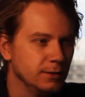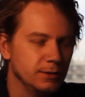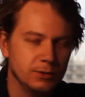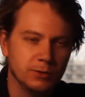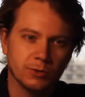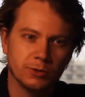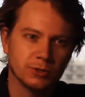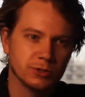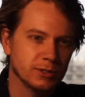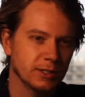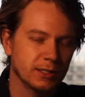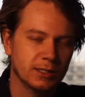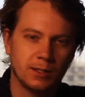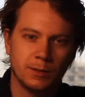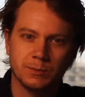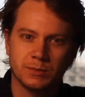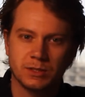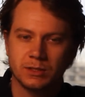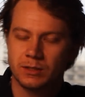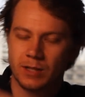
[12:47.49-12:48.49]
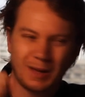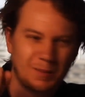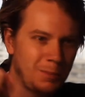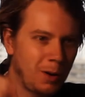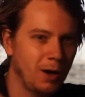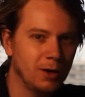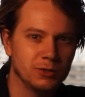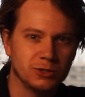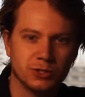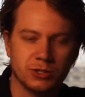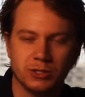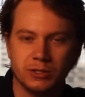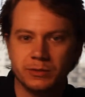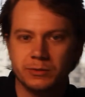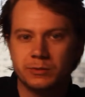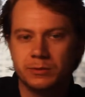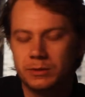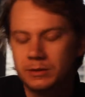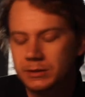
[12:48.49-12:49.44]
The orange like comes in and like punches you.